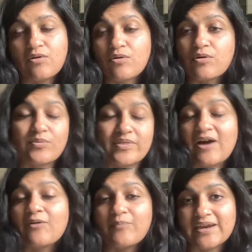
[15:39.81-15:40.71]
or
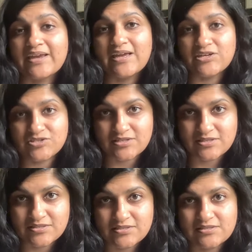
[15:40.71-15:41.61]
without
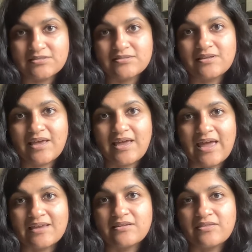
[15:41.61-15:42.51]
medications
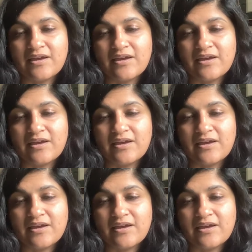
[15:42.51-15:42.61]
and